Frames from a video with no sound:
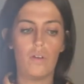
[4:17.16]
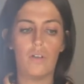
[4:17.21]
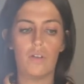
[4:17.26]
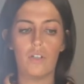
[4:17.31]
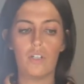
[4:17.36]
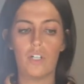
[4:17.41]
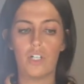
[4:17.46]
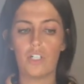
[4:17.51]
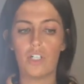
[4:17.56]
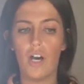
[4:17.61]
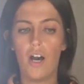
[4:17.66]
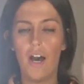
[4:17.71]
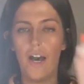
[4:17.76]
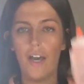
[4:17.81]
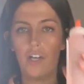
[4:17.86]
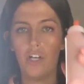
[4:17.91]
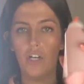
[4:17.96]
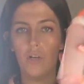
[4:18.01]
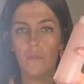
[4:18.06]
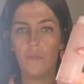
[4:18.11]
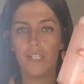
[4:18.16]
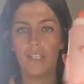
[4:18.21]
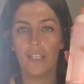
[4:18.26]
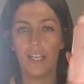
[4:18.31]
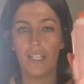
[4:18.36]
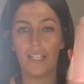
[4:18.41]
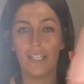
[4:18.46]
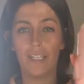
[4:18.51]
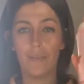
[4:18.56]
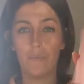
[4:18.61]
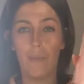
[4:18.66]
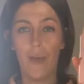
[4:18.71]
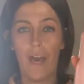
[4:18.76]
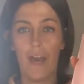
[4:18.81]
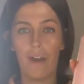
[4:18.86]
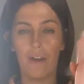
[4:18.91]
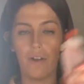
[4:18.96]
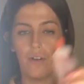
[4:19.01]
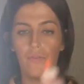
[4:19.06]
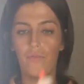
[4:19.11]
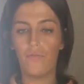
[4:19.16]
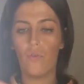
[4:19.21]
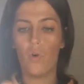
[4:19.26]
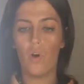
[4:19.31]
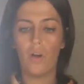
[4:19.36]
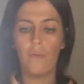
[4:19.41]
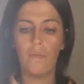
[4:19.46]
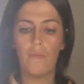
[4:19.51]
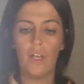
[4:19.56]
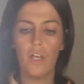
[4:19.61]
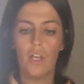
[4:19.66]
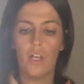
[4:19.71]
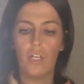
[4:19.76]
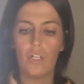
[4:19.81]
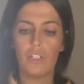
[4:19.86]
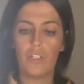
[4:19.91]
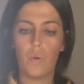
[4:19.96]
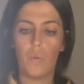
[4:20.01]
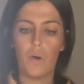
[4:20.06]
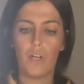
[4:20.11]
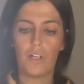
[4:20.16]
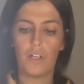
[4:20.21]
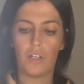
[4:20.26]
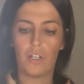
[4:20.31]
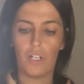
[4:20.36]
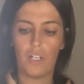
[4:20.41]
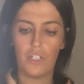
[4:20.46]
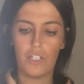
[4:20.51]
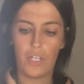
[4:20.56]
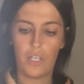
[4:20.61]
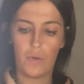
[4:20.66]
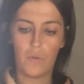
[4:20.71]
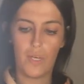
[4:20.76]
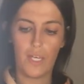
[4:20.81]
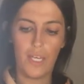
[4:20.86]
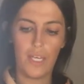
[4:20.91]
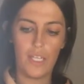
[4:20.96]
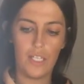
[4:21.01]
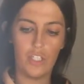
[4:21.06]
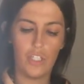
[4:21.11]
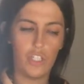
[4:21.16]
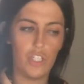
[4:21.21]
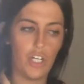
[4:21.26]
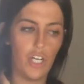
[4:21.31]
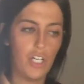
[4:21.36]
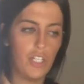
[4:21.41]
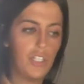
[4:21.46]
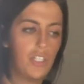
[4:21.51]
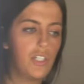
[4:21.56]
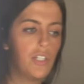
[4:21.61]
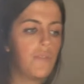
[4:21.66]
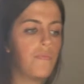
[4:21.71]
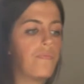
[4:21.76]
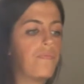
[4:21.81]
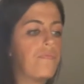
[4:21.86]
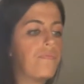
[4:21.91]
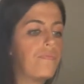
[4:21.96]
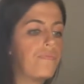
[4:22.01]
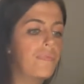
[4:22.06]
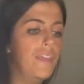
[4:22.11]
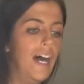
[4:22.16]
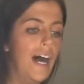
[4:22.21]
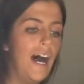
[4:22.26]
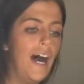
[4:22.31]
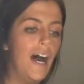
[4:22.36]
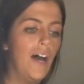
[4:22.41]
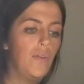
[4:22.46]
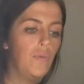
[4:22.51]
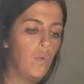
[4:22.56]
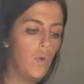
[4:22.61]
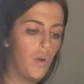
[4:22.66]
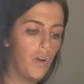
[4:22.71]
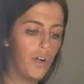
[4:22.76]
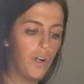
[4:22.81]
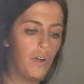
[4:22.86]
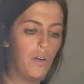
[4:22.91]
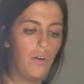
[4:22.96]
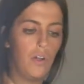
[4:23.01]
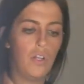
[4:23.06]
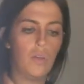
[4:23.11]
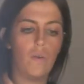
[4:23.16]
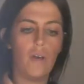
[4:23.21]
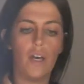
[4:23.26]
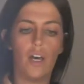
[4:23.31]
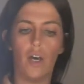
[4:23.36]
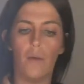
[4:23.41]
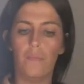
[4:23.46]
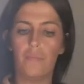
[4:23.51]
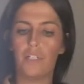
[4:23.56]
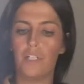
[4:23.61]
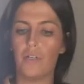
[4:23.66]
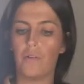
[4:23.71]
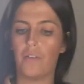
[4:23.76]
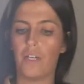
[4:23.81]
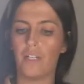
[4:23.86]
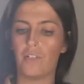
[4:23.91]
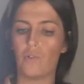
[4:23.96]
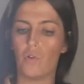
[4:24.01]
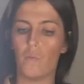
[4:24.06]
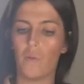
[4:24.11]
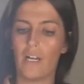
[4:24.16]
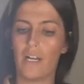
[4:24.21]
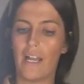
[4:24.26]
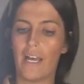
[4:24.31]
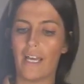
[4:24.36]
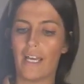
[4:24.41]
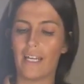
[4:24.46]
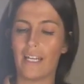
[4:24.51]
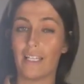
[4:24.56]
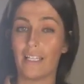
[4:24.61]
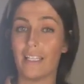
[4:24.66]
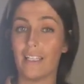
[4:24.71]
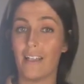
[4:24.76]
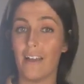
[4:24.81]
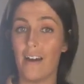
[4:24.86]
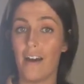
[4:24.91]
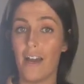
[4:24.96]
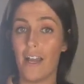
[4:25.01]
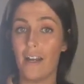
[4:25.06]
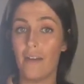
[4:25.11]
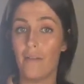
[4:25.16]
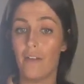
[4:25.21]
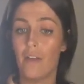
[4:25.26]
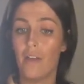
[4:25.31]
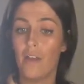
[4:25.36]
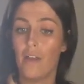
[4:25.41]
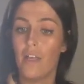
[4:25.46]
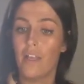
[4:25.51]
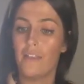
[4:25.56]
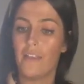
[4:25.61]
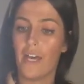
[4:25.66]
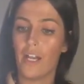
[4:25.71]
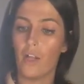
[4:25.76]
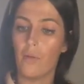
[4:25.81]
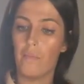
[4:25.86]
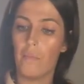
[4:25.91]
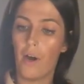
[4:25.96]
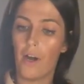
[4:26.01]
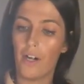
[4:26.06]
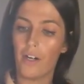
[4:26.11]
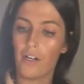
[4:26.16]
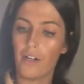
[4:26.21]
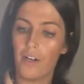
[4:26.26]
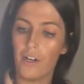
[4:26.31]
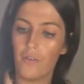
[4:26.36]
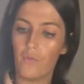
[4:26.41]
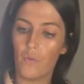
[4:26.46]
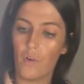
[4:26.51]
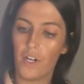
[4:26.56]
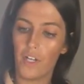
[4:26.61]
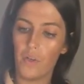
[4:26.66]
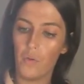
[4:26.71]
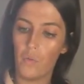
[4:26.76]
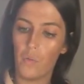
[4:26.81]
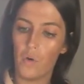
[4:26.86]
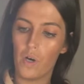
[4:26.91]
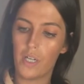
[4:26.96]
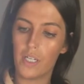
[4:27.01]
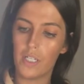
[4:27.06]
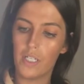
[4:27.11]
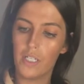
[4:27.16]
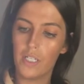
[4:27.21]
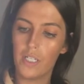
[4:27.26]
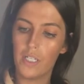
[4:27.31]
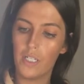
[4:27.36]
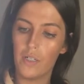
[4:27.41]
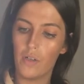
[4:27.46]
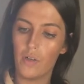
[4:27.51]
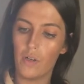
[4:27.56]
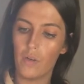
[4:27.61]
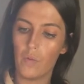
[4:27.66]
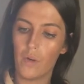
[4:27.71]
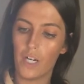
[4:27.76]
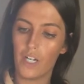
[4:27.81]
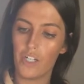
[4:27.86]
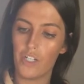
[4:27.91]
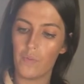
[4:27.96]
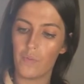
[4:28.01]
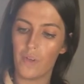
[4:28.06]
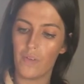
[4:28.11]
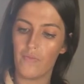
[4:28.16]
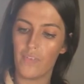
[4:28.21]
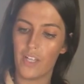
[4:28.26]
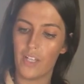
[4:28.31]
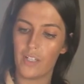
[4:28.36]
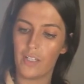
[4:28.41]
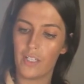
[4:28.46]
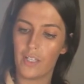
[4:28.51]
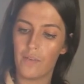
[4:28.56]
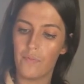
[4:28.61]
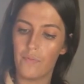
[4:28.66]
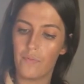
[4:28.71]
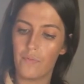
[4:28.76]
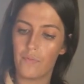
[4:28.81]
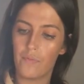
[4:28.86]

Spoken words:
your dye comes in like this powder form, so what you're going to do is just add water all the way up to, there's normally like a little line that'll mark kind of where you want or where it should be filled to.